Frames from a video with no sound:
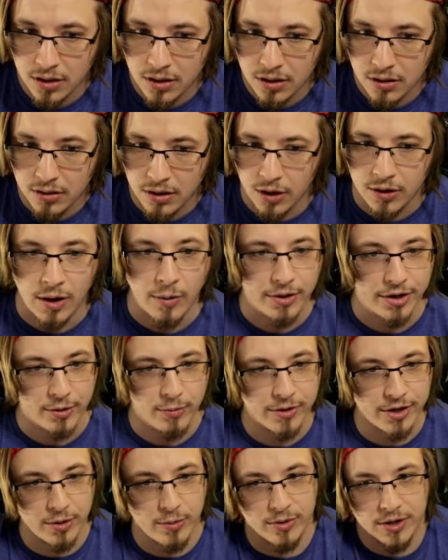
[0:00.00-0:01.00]
Okay, we're good. We're
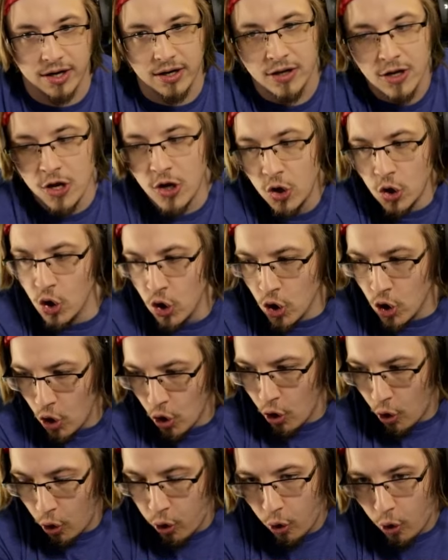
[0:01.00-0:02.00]
good. We're good.
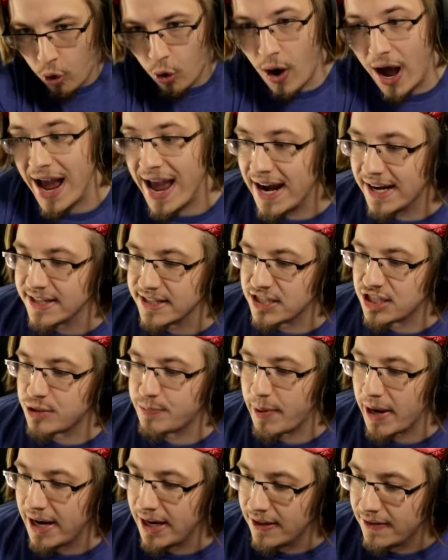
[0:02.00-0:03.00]
Oh, I had a
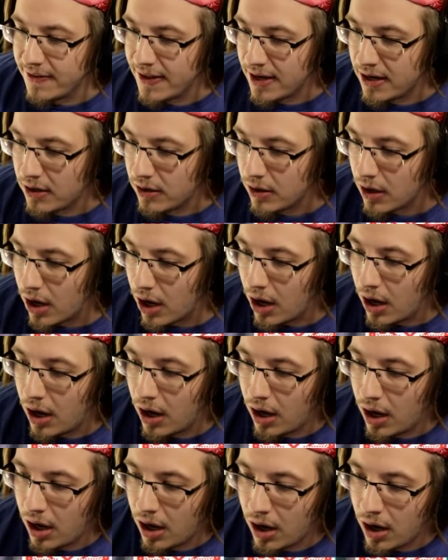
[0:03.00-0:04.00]
spade in there?
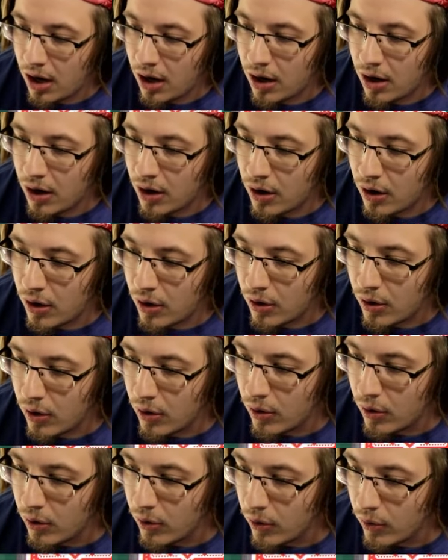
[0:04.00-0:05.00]

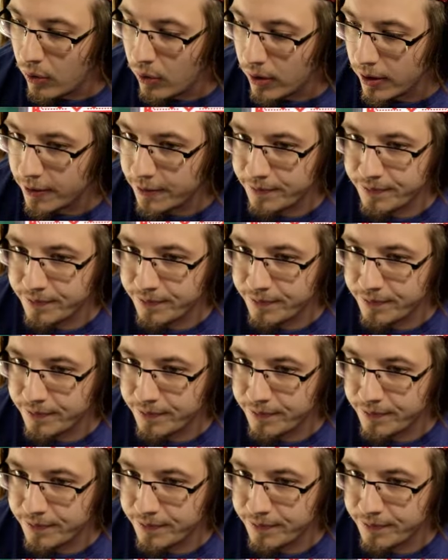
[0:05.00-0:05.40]
Oh.